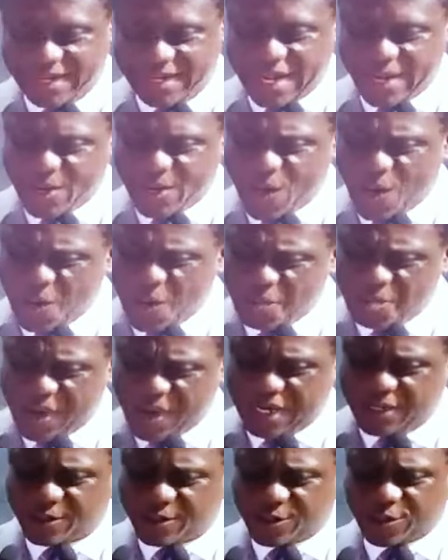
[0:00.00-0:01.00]
the young
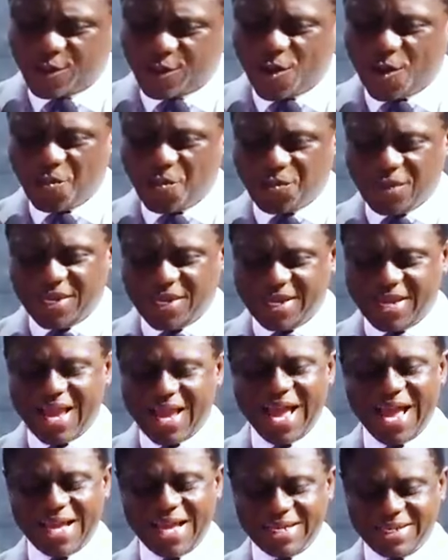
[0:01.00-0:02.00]
men saw me
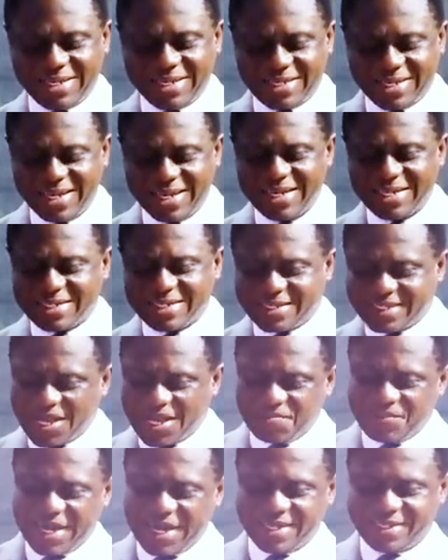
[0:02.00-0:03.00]
and
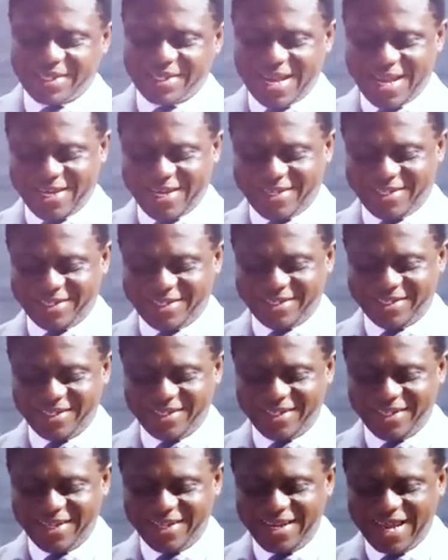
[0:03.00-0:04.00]
stepped aside,
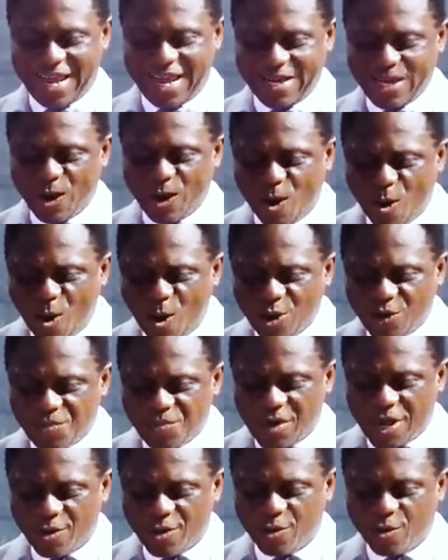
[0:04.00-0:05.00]
and the old
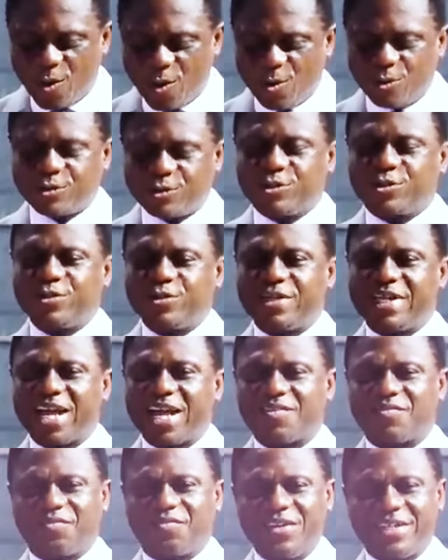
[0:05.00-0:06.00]
men rose to
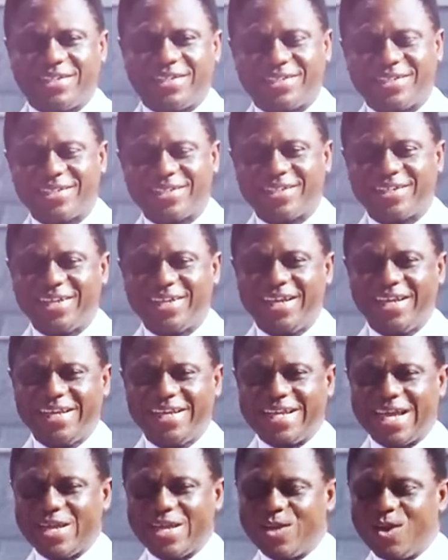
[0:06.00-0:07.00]
their feet. The